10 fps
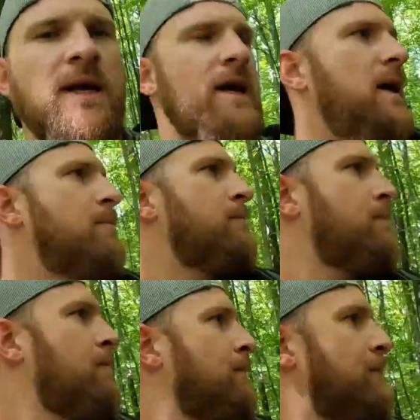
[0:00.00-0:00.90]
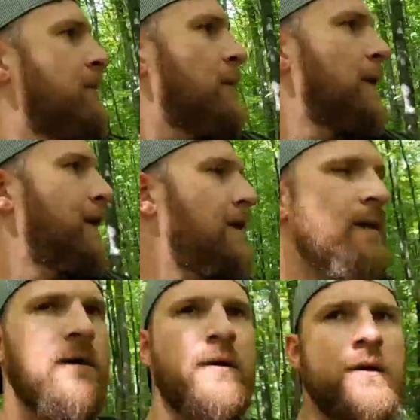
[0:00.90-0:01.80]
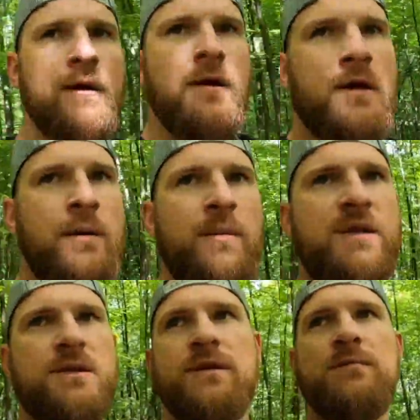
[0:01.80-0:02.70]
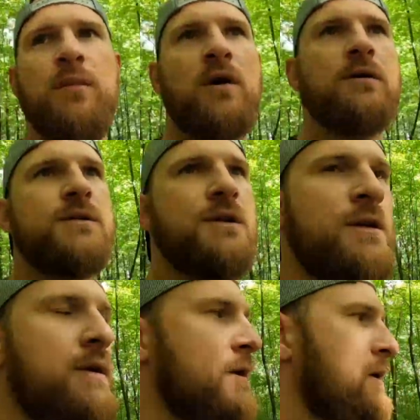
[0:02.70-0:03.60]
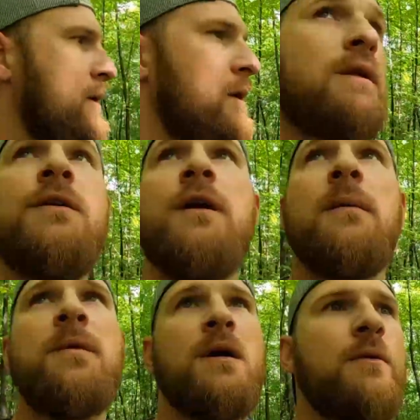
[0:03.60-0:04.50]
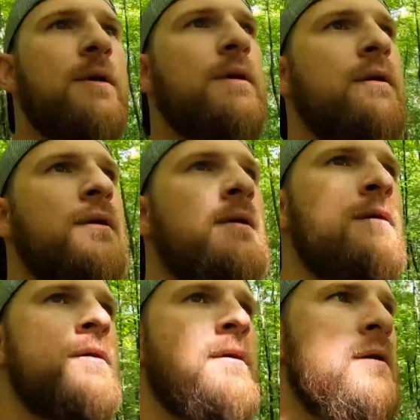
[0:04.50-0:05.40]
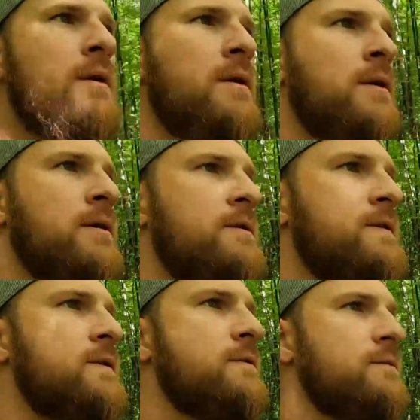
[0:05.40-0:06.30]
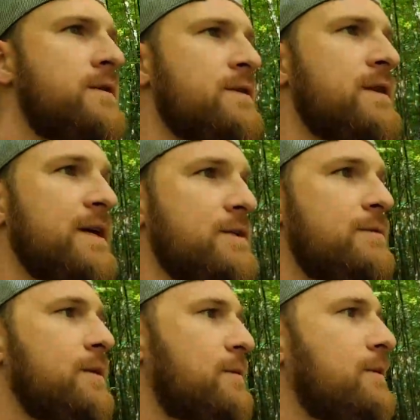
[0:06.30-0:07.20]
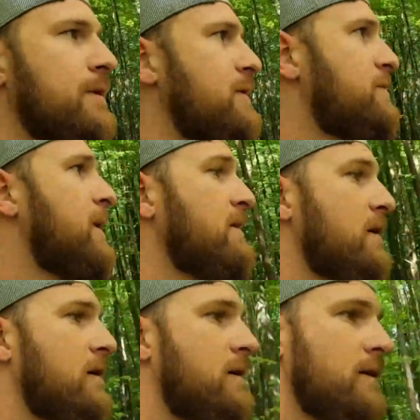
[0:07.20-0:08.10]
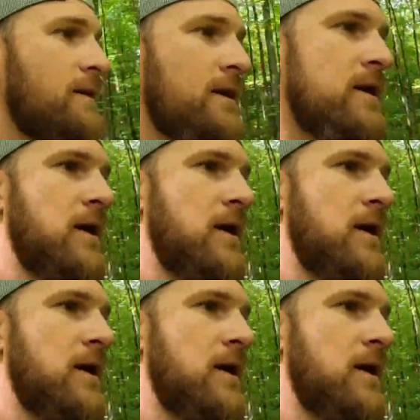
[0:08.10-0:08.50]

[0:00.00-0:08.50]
knob right here meets this marsh. It dropped down in. So this would actually be a really good spot to hunt.